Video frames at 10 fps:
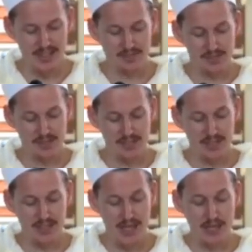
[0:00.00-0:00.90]
And if he
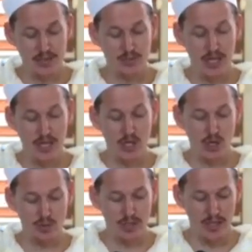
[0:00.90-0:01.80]
said, I do not
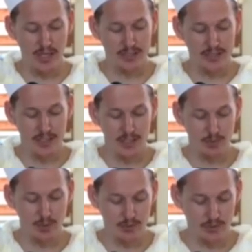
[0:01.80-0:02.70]
know God,
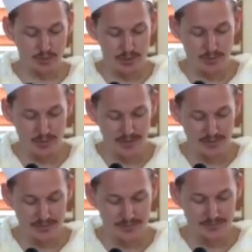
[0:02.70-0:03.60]
he would also be
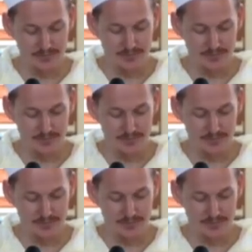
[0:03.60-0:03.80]
correct.